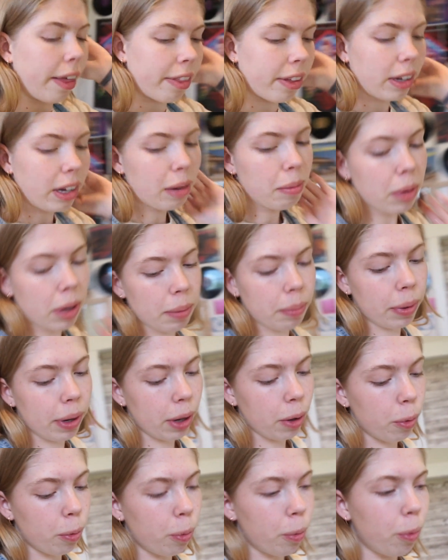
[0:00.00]
think I'm gonna
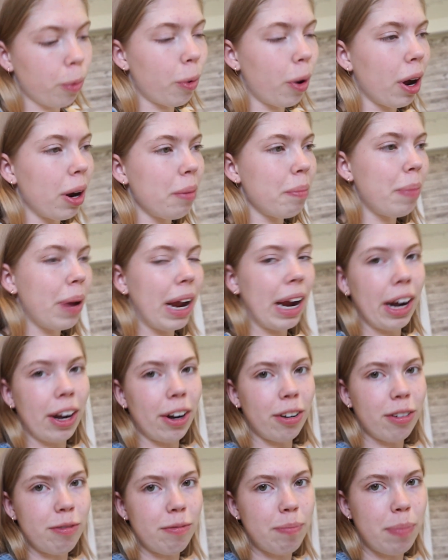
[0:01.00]
bring one
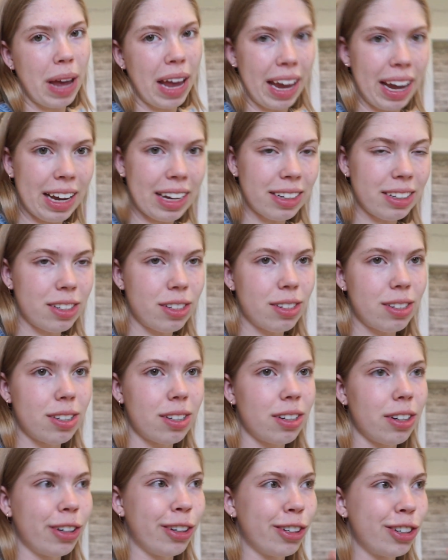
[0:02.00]
pair of pants
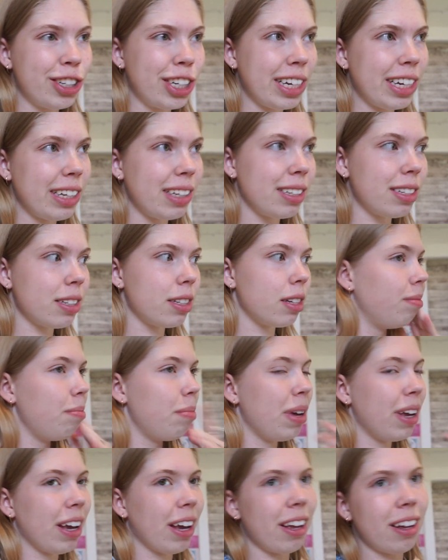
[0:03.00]
or jeans
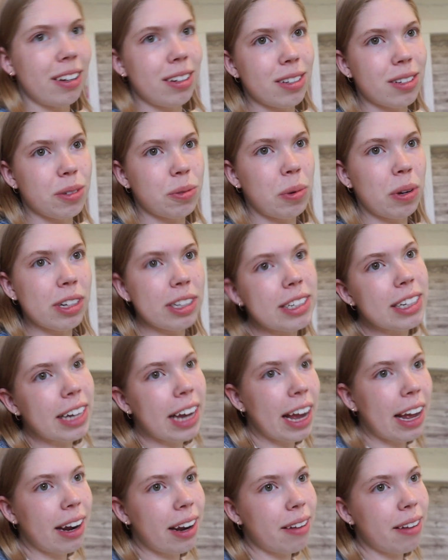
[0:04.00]
because once again,